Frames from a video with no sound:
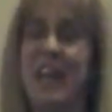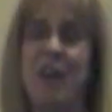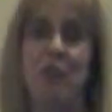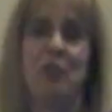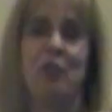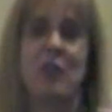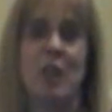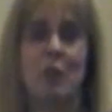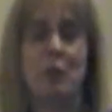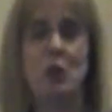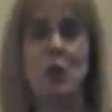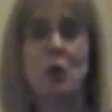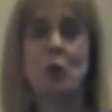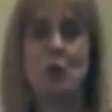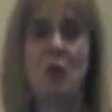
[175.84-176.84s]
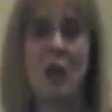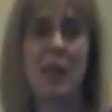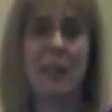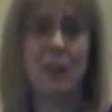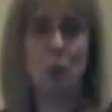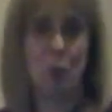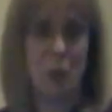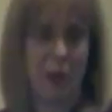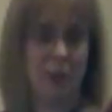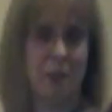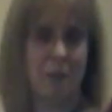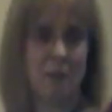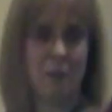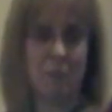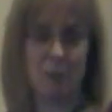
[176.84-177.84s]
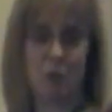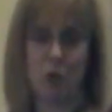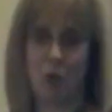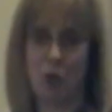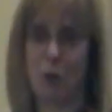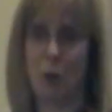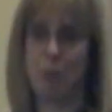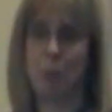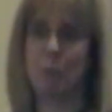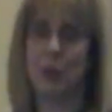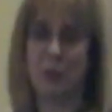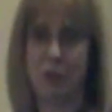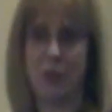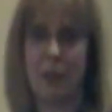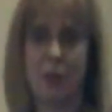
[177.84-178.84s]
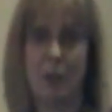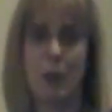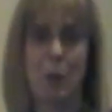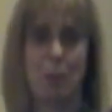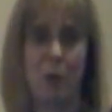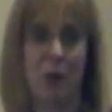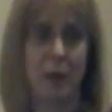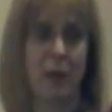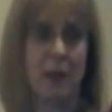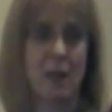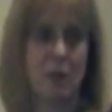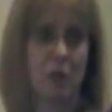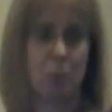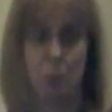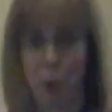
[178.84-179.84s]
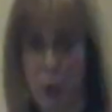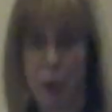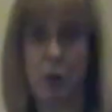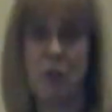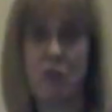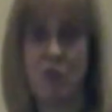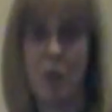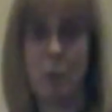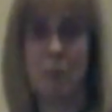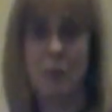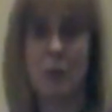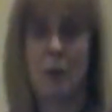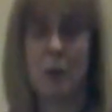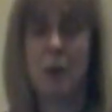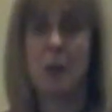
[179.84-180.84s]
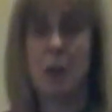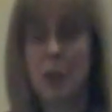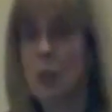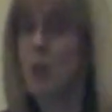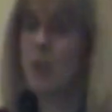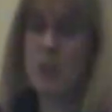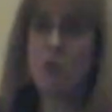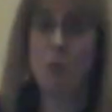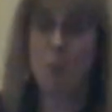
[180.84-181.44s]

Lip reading: If you find one term particularly bothersome, you